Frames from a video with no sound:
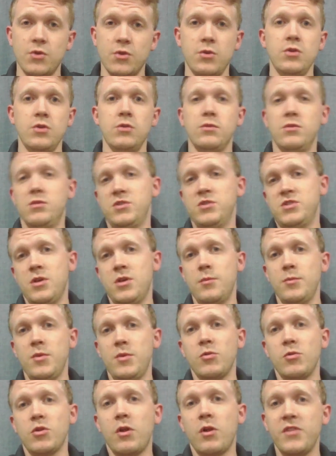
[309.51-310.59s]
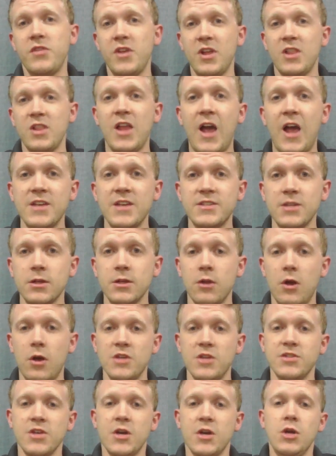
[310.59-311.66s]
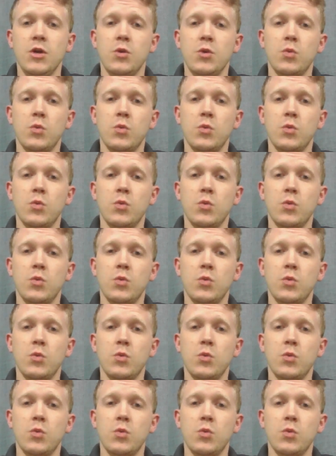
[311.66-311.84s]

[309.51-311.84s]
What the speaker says: or some people call it the elastic clause,